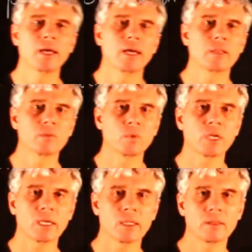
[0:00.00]
and we
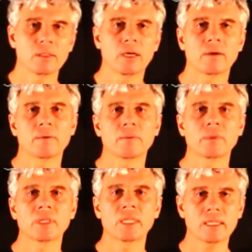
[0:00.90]
can
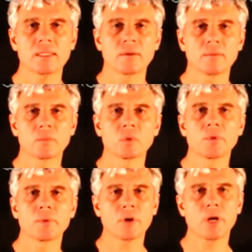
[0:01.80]
test them to be
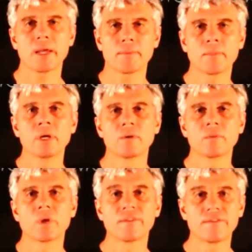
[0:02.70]
prime
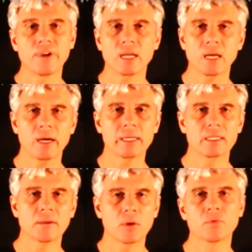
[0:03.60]
with a very high
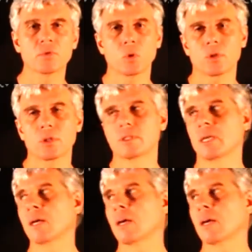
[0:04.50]
degree of certainty.